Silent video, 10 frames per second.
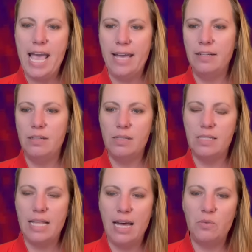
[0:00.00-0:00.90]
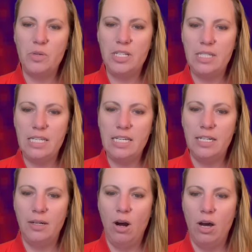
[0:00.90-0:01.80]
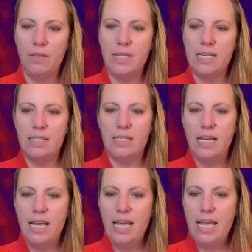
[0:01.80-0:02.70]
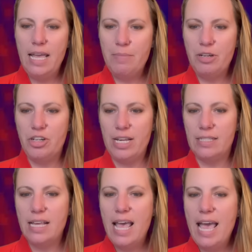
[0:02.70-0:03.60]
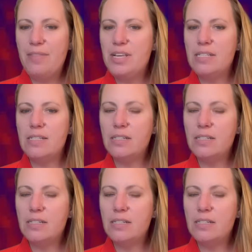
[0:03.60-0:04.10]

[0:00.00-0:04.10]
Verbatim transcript: angles that we see here on this images. And this is a